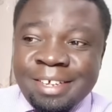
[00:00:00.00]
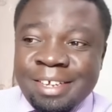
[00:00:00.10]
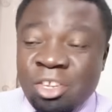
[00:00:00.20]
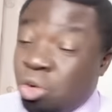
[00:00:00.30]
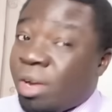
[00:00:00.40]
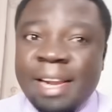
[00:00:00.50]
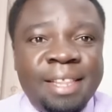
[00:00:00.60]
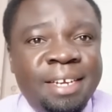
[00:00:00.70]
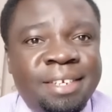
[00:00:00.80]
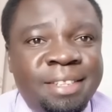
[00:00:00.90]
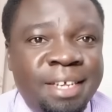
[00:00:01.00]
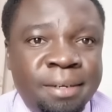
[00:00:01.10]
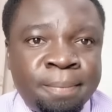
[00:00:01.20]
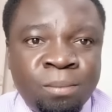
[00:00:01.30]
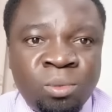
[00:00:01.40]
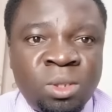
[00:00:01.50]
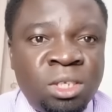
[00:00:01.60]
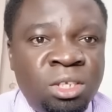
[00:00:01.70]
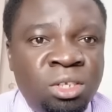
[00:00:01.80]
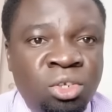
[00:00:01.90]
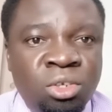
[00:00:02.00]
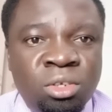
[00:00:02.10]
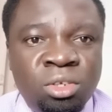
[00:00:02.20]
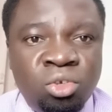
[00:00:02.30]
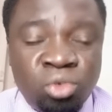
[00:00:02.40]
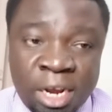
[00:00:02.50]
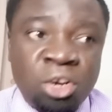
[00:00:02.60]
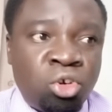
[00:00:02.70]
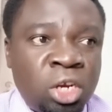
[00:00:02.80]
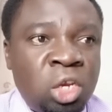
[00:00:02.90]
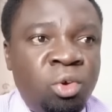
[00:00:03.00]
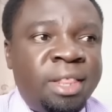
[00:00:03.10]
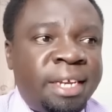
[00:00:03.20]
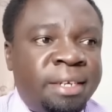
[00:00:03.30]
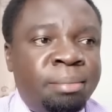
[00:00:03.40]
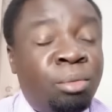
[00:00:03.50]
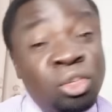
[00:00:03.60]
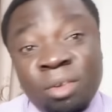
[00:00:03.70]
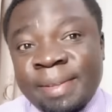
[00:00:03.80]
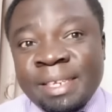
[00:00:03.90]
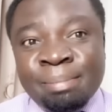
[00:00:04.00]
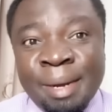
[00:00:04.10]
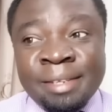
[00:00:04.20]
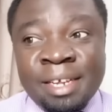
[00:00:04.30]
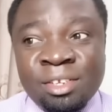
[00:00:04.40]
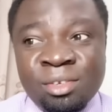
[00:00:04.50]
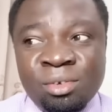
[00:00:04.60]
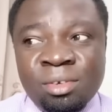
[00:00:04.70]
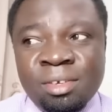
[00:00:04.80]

You look at that, then you can conclude that most of these pastors,